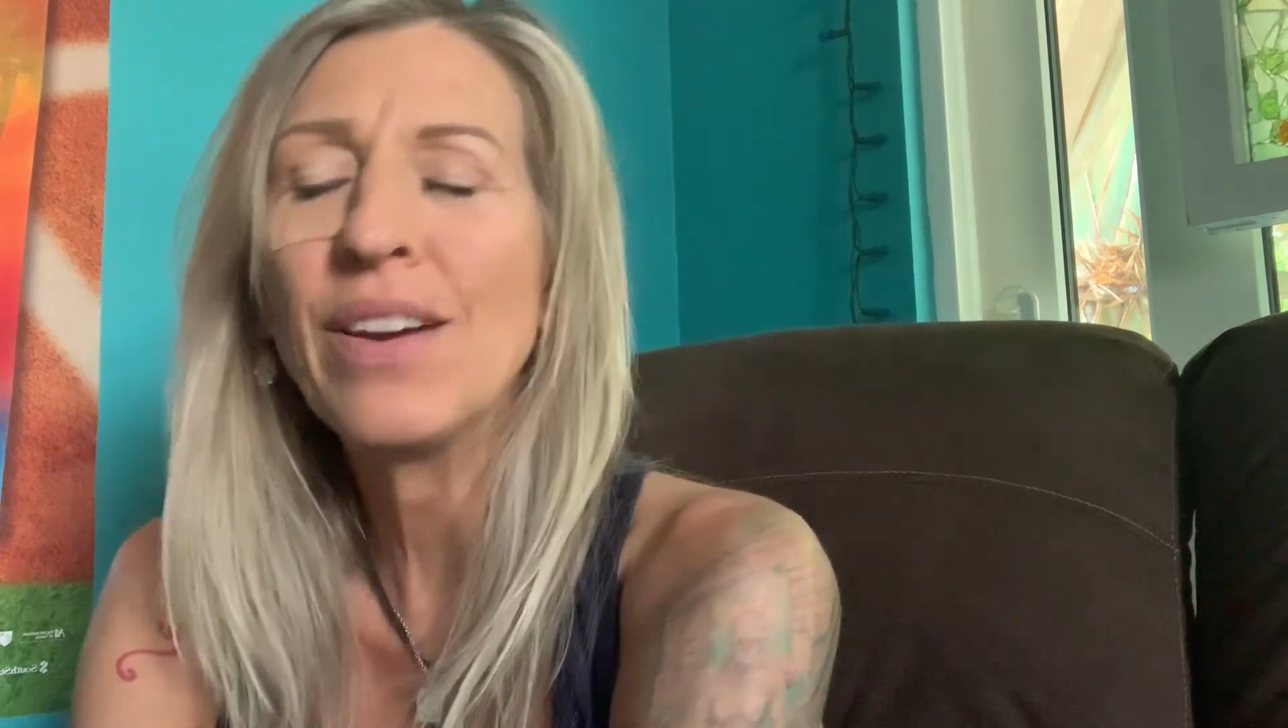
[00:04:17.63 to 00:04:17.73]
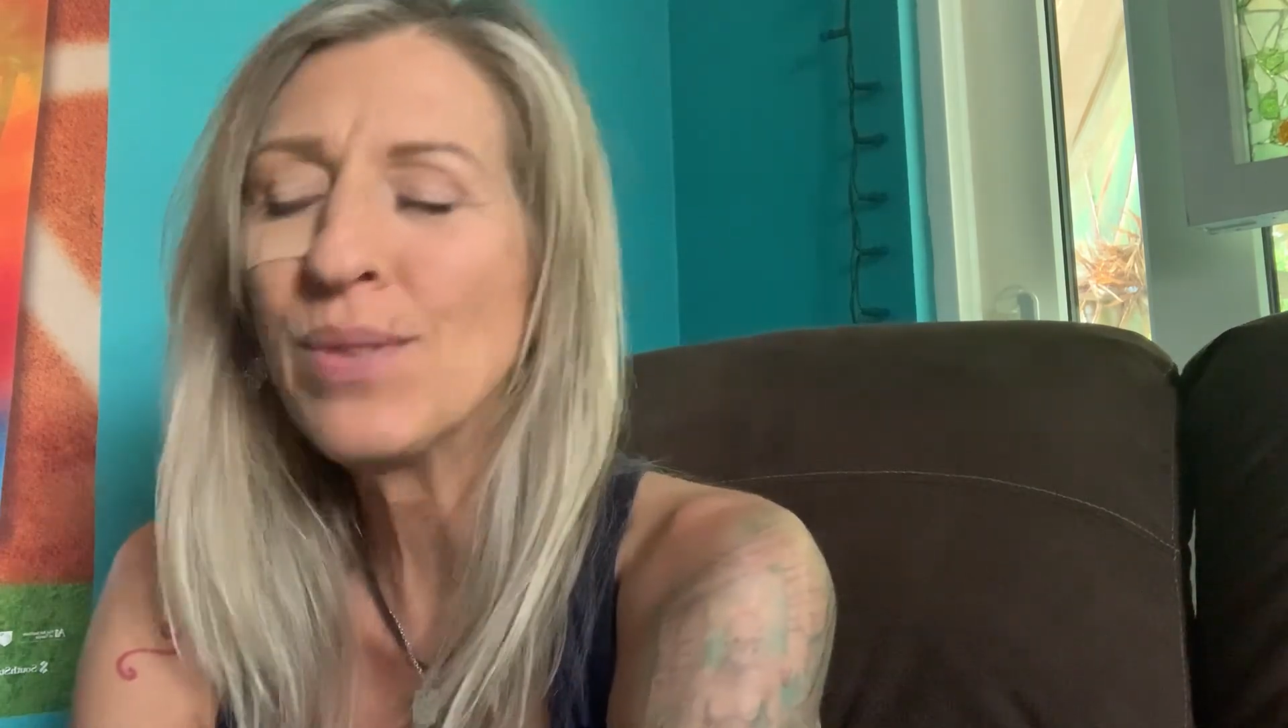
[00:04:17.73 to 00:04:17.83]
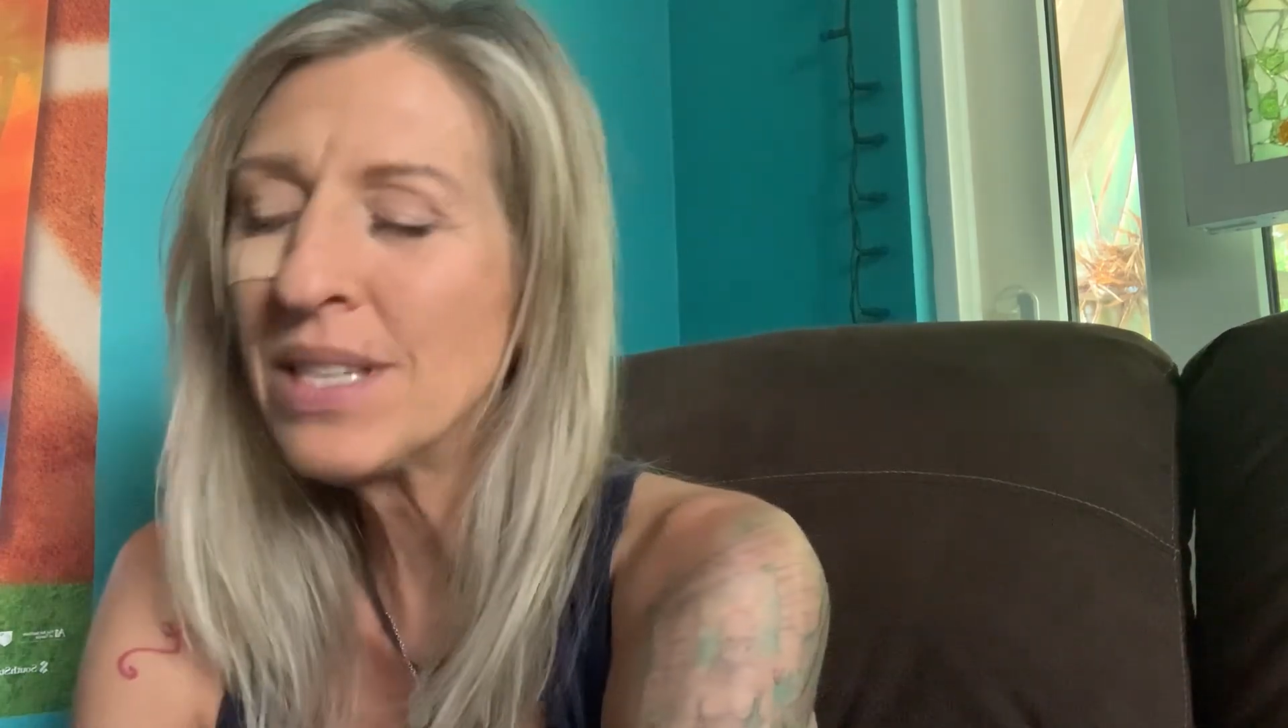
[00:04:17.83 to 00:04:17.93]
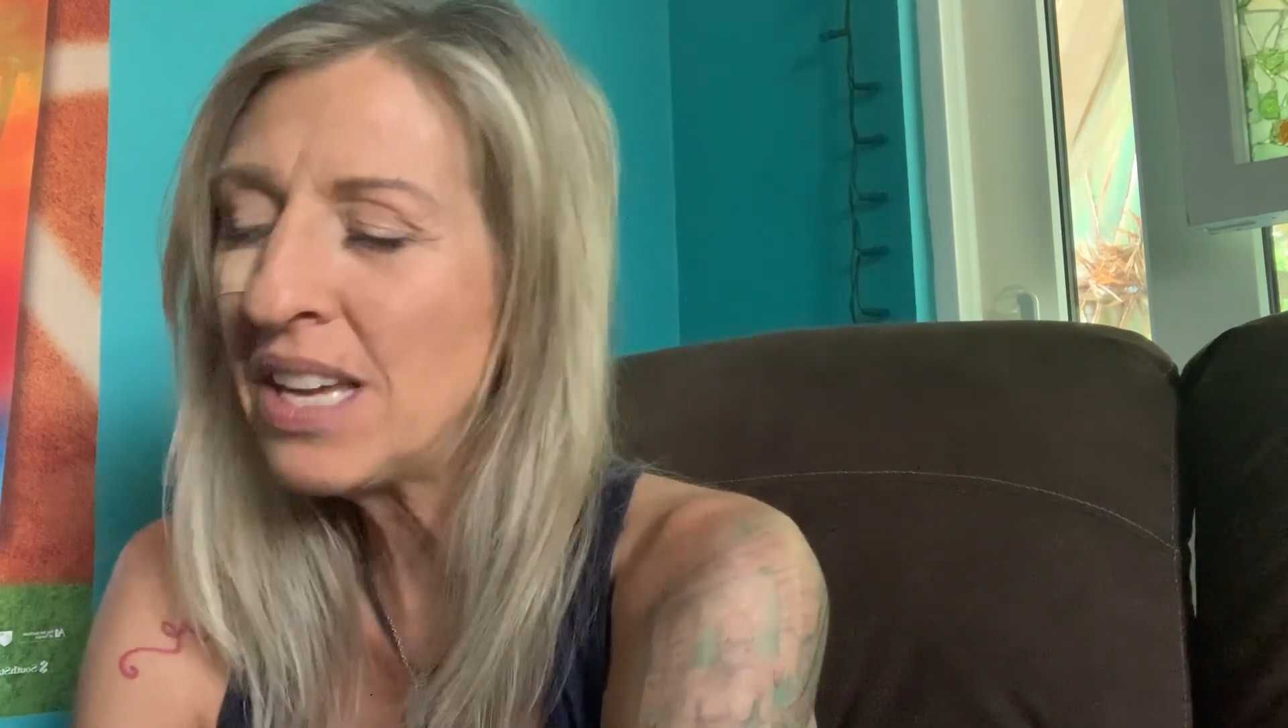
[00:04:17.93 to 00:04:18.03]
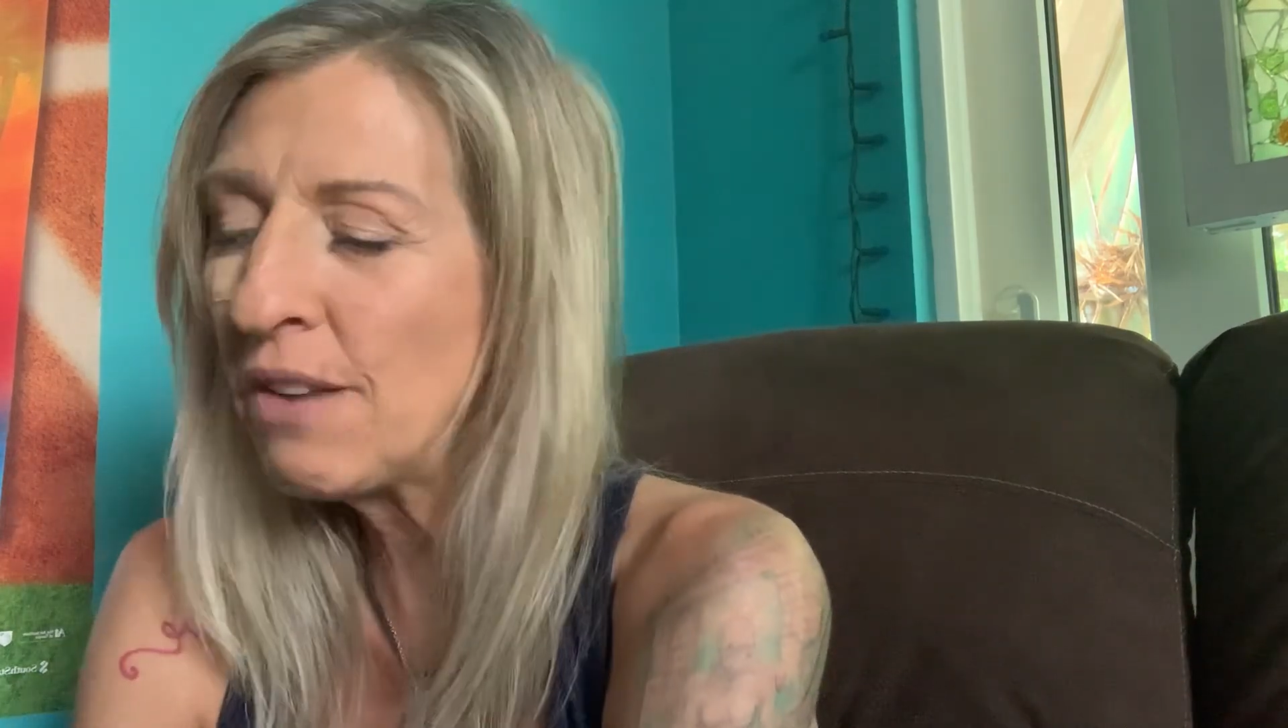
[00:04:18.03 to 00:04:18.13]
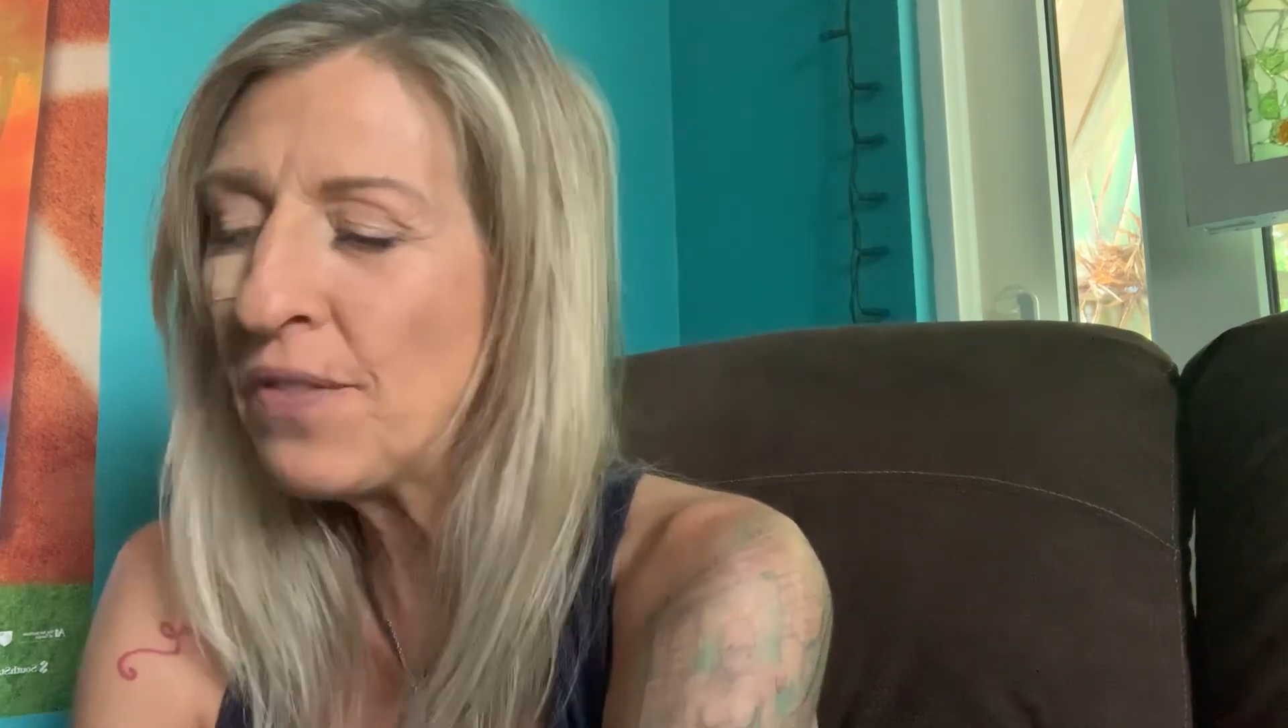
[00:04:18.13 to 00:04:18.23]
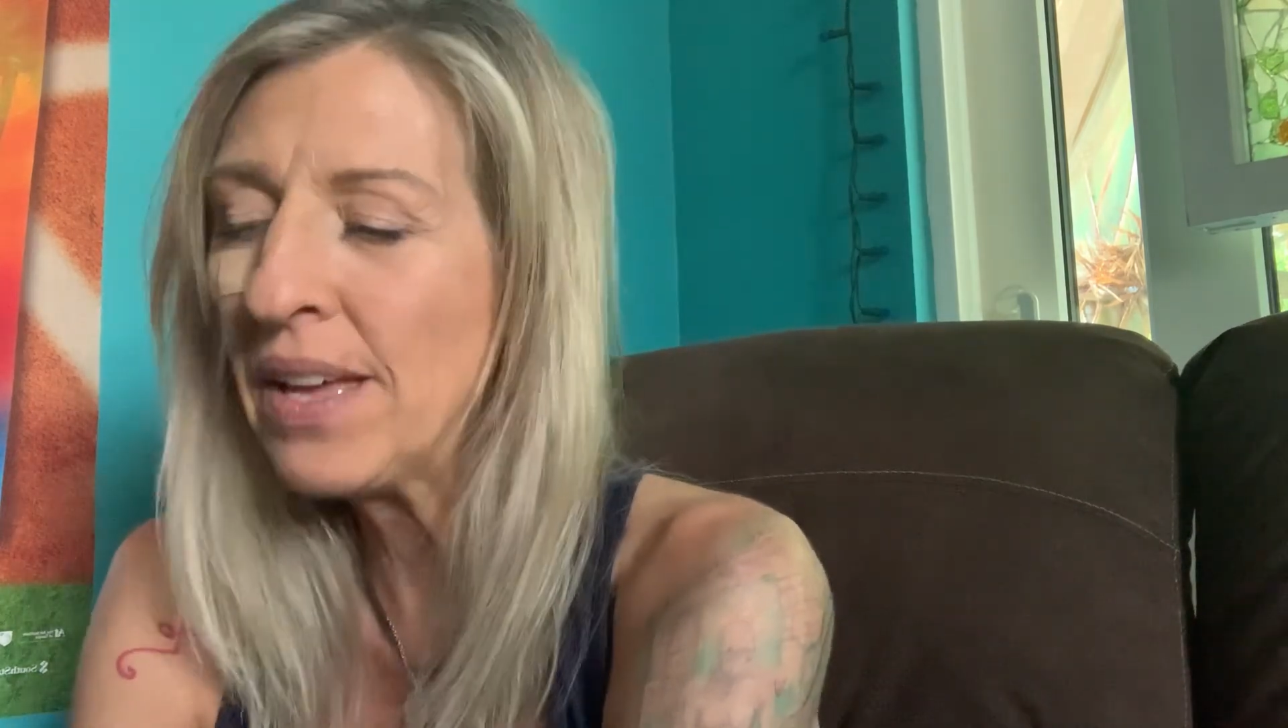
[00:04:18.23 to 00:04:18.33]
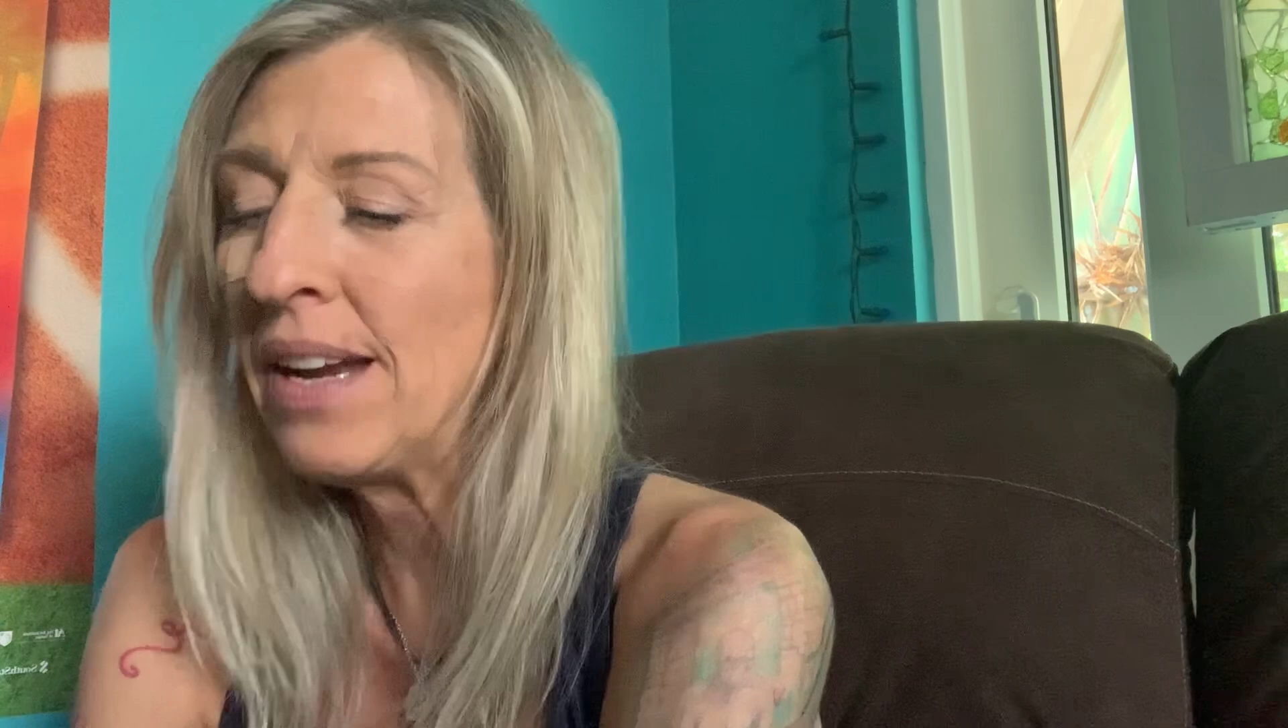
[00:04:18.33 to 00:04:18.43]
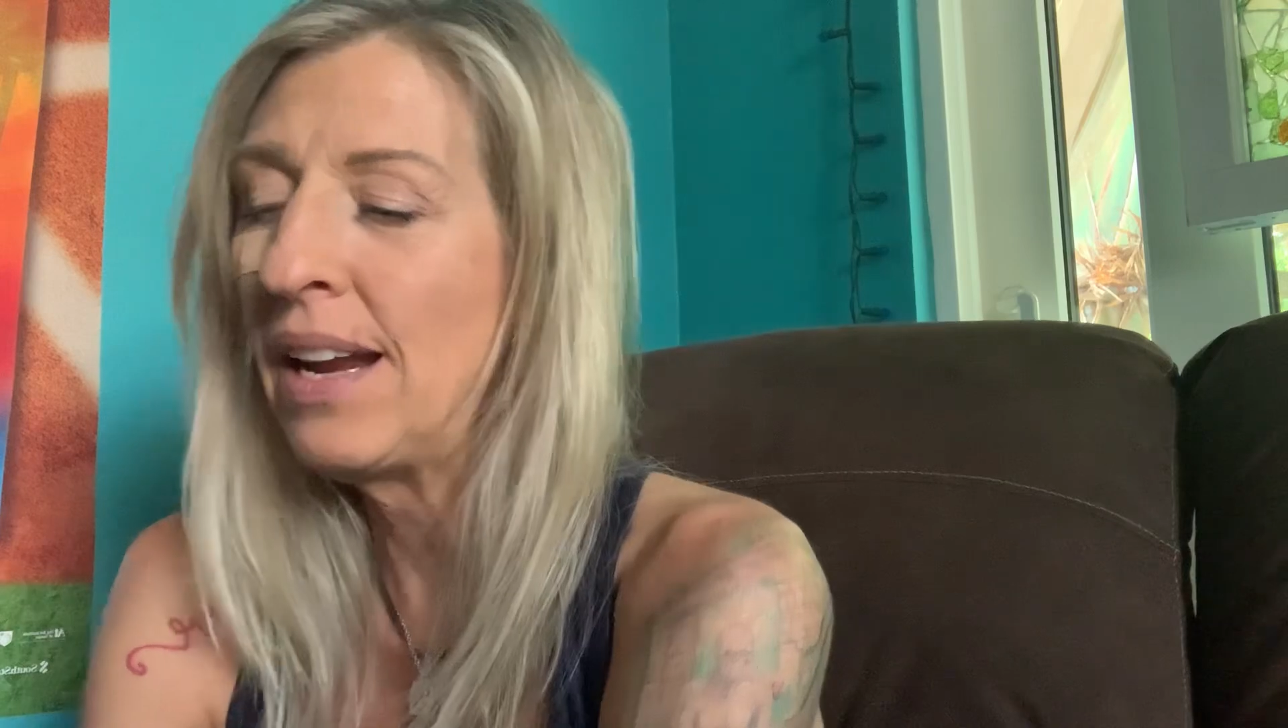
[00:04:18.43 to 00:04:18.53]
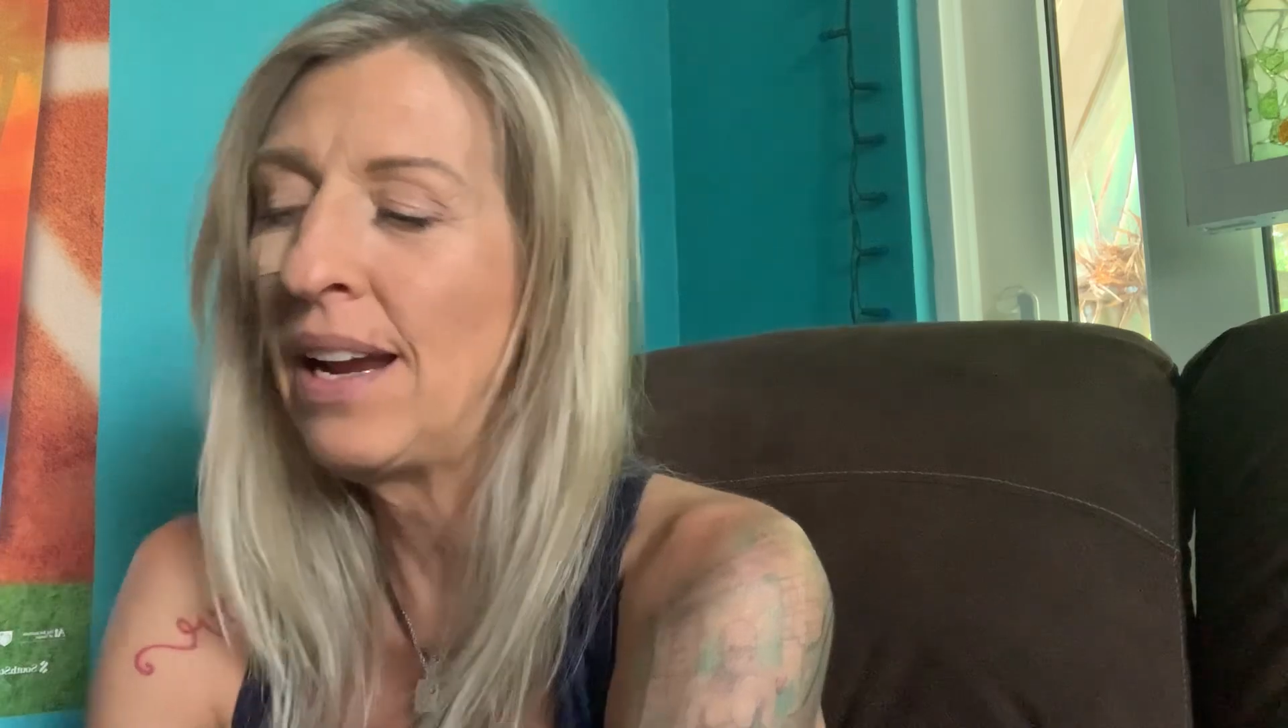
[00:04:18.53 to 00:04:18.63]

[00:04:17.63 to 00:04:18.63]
it was a lot of fun,